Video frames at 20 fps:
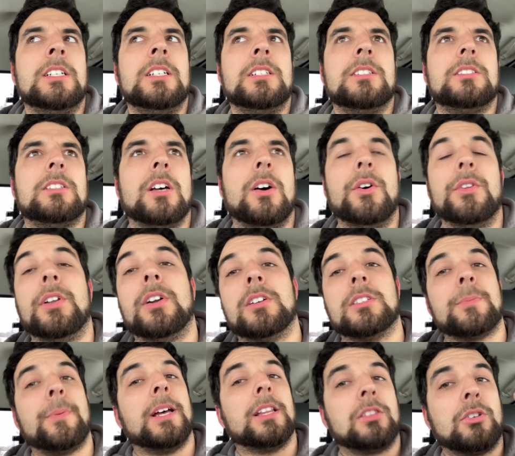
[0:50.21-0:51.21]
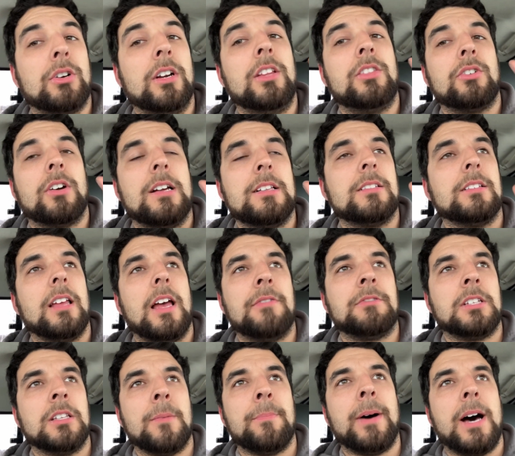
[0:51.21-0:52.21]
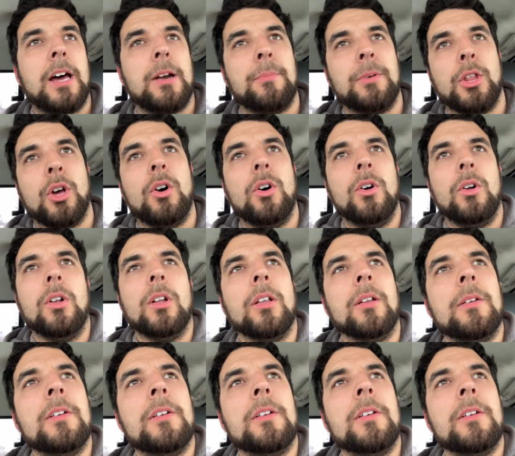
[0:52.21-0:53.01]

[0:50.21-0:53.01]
So there's about 3 threads left in the bottom of the hole.